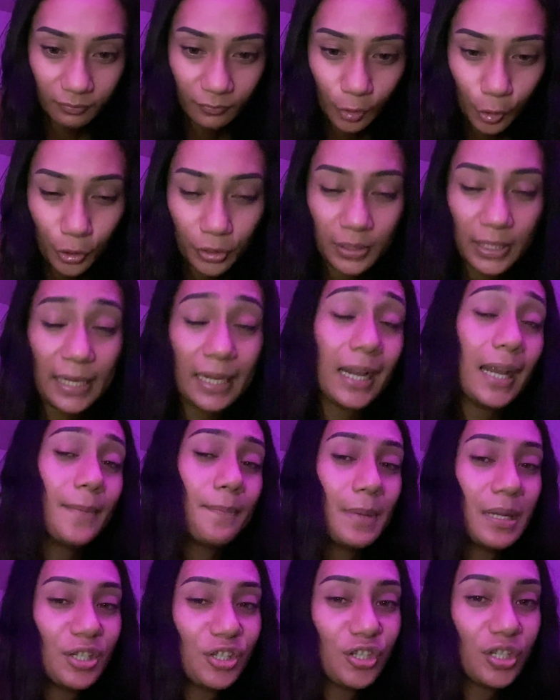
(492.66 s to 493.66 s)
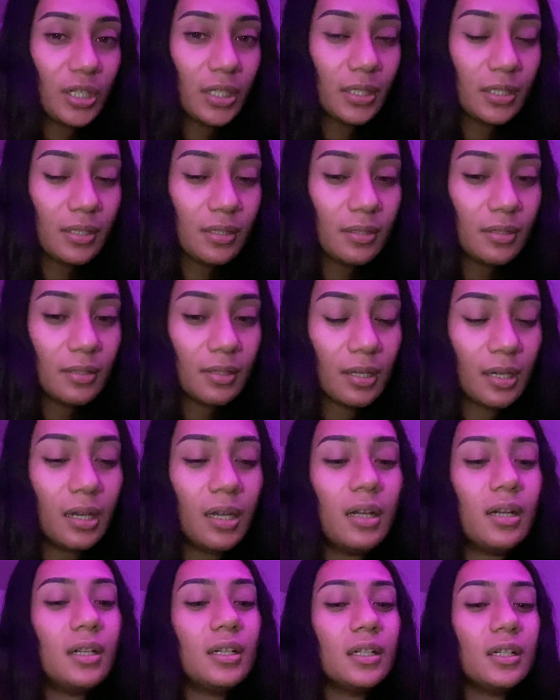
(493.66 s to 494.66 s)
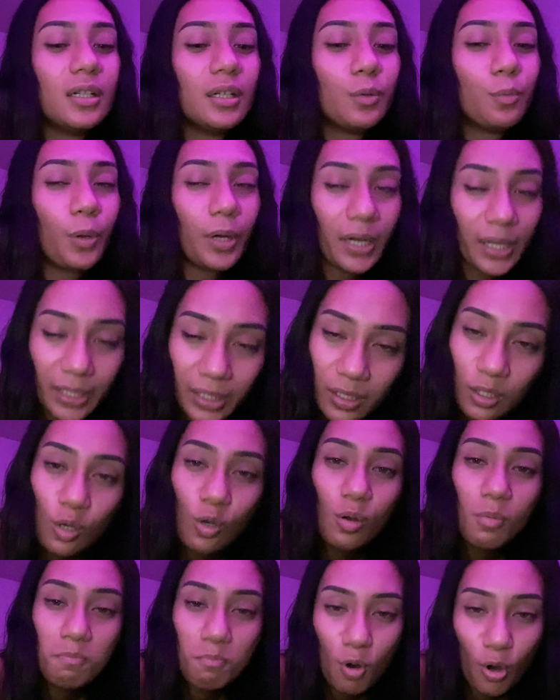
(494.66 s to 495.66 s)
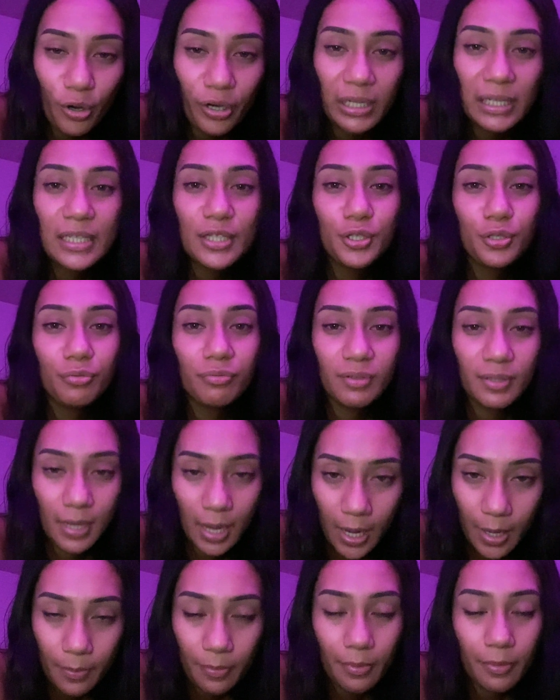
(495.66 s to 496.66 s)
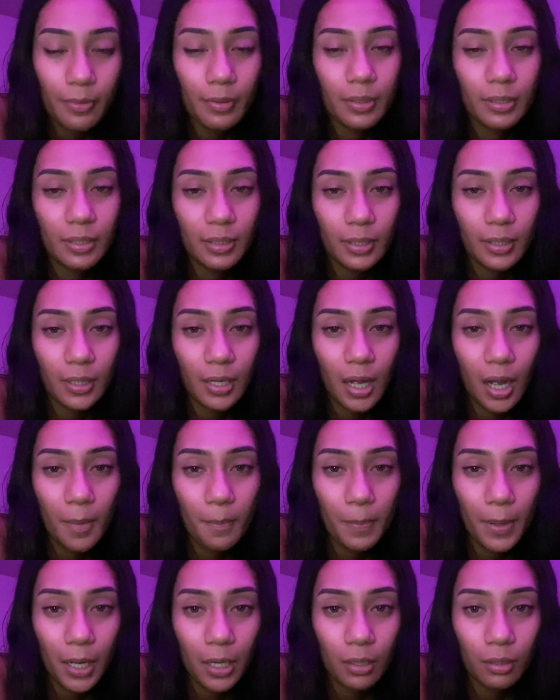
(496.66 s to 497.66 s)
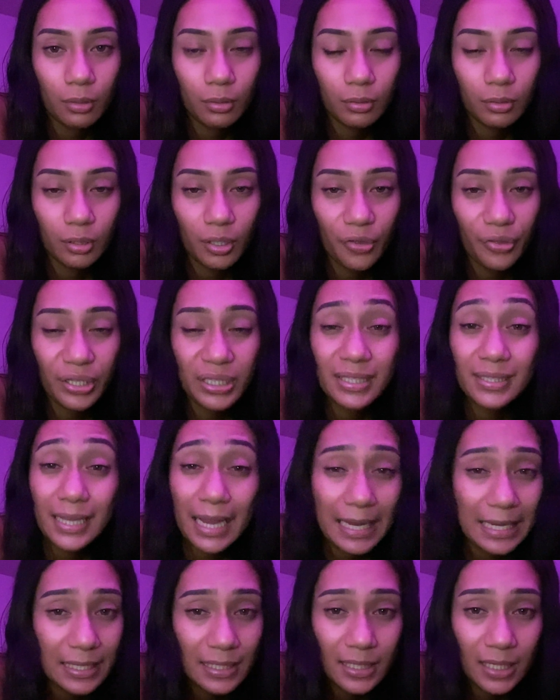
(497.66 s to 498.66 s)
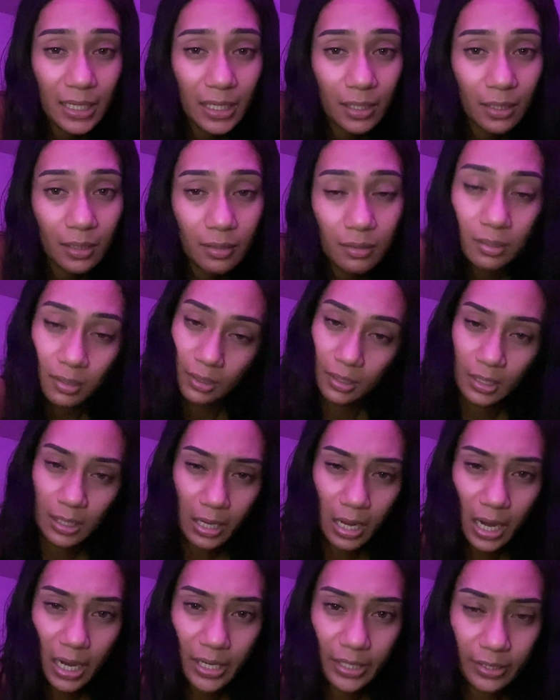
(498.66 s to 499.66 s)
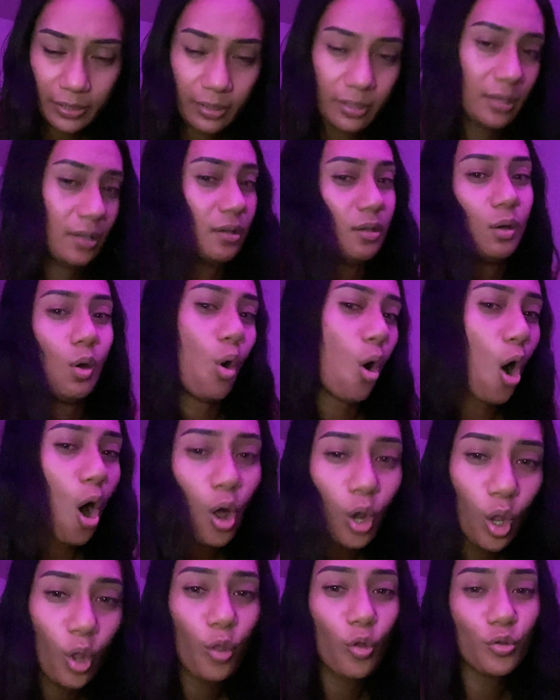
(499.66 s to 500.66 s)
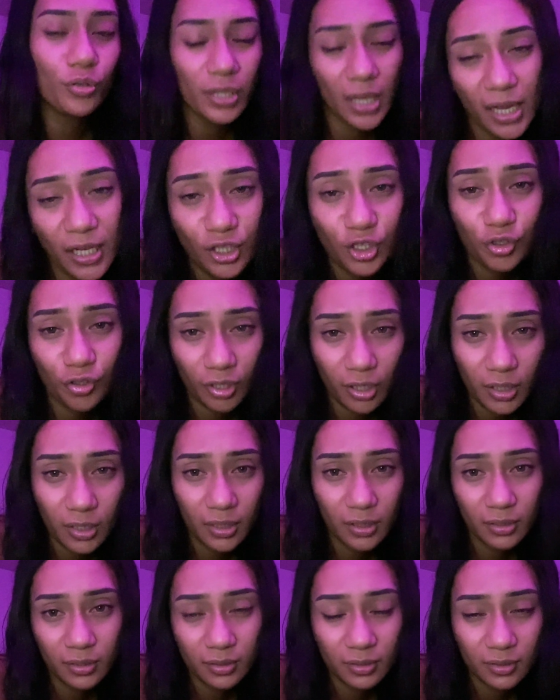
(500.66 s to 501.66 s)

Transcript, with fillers: or like i mentioned we're gonna go more into depth about the sizing and all of those extra